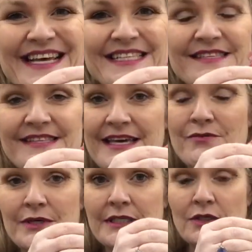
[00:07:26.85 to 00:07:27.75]
They're
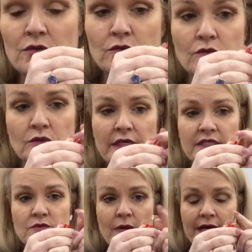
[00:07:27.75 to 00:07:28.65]
really cool
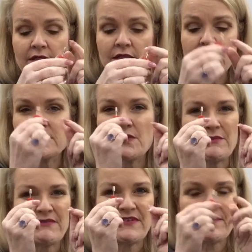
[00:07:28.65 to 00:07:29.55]
as well. It's one
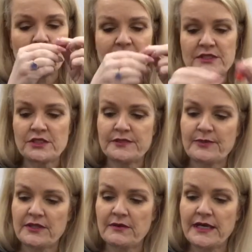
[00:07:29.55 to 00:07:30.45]
of my favourite bits, just
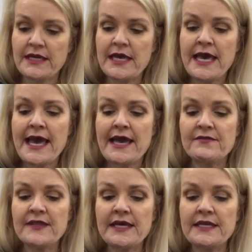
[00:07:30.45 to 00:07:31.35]
by the way.
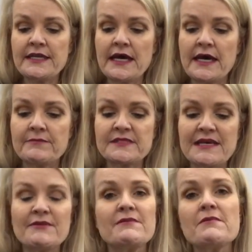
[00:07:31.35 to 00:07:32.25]
And then
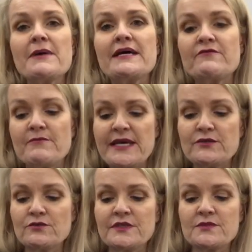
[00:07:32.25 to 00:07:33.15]
some of them are made of
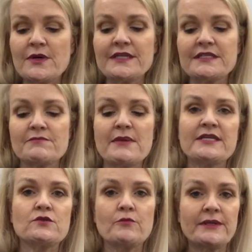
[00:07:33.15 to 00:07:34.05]
metal. This one is
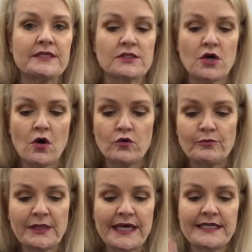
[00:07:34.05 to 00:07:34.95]
metal, but it's
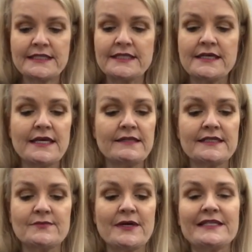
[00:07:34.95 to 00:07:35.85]
gold plated.
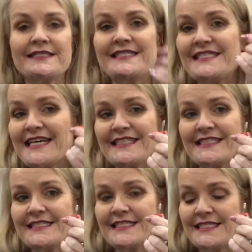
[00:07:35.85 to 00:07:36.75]
This one is
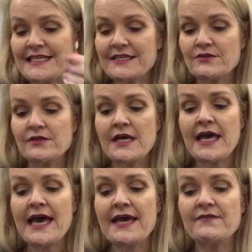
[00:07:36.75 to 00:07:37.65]
stainless steel.
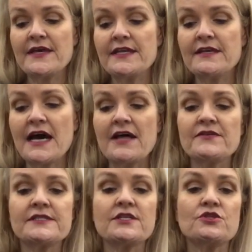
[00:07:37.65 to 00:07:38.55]
And then
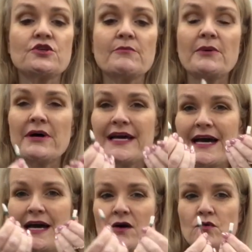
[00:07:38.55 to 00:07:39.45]
others that you can buy
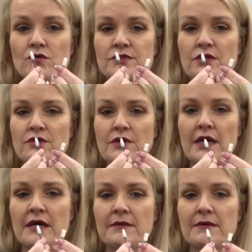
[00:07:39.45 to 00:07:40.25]
are also